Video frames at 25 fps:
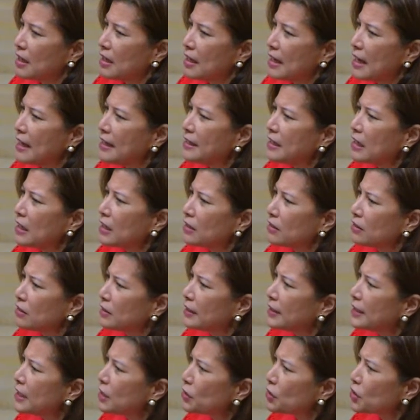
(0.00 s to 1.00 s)
And yet
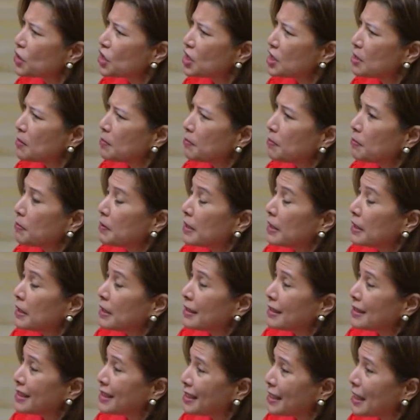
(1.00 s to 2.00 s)
leadership
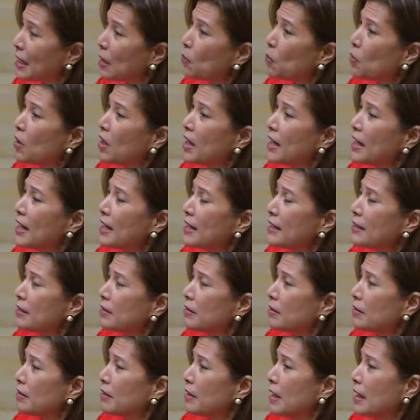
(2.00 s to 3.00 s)
statewide
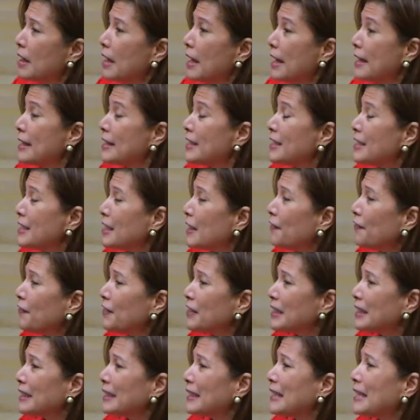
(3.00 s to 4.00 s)
and
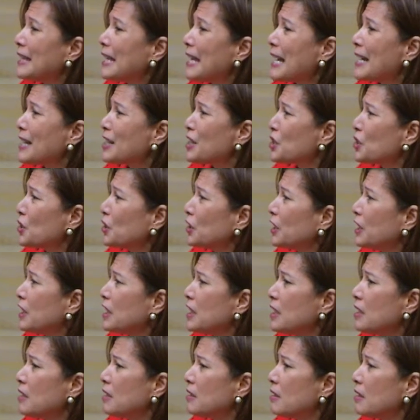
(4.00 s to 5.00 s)
definitely
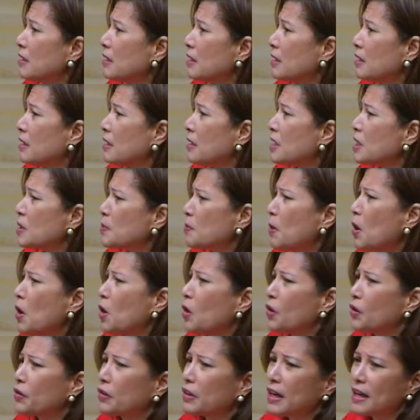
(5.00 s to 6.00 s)
nationally is
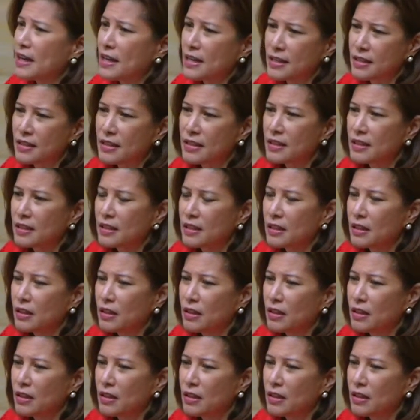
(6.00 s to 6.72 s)
polarized.